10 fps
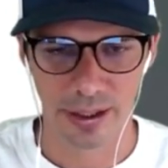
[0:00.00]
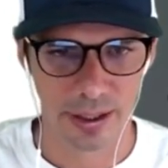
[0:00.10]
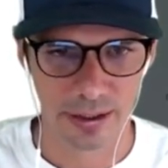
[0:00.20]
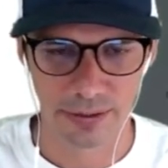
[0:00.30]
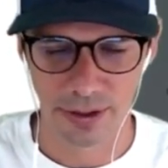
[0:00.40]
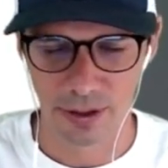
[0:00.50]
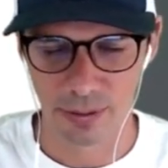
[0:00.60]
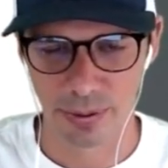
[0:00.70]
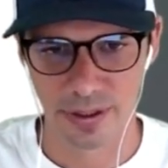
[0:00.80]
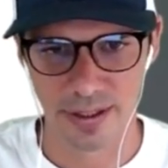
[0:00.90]
then,
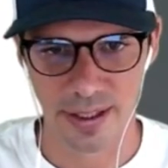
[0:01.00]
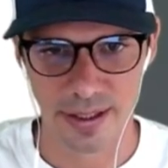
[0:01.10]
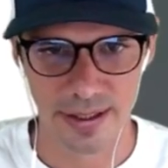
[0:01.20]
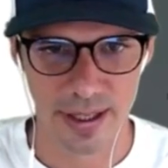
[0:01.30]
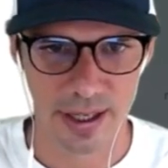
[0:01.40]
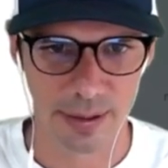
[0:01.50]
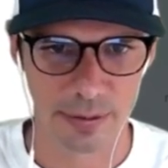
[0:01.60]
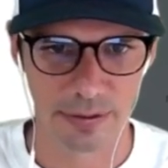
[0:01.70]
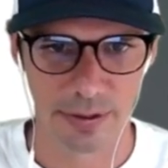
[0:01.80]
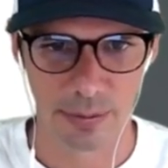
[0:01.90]
I'd put the date and time,
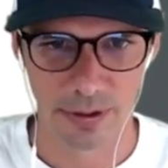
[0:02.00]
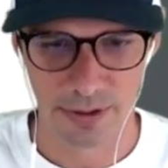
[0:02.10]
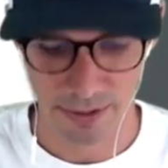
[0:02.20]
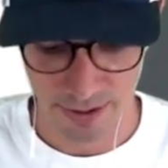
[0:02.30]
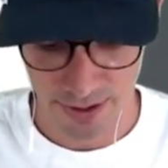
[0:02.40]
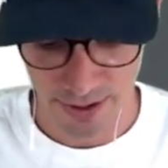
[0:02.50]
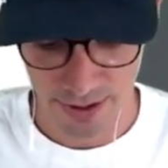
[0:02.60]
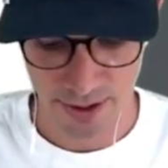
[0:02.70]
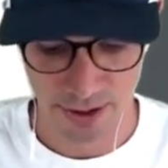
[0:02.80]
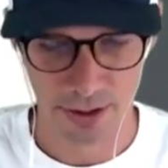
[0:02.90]
November
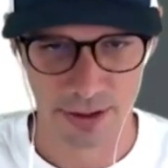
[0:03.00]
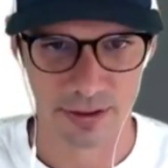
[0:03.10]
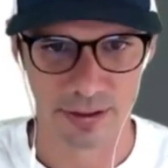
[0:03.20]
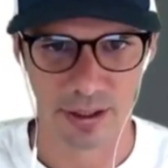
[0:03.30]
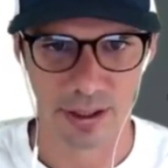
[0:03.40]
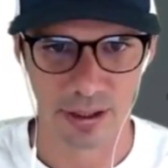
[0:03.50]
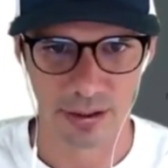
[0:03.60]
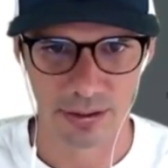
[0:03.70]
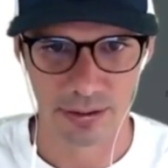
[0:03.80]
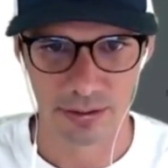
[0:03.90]
6th
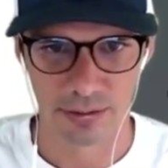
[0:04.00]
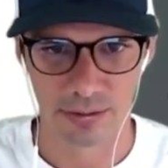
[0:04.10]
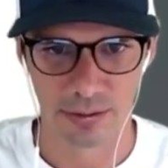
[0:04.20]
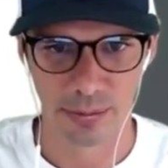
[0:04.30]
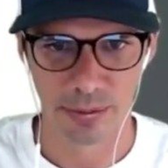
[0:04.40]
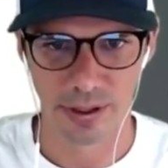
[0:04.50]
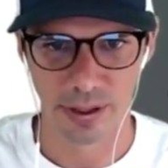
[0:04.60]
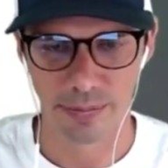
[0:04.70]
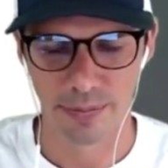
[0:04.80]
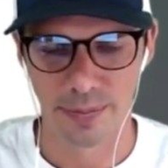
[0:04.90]
at 1 p.m.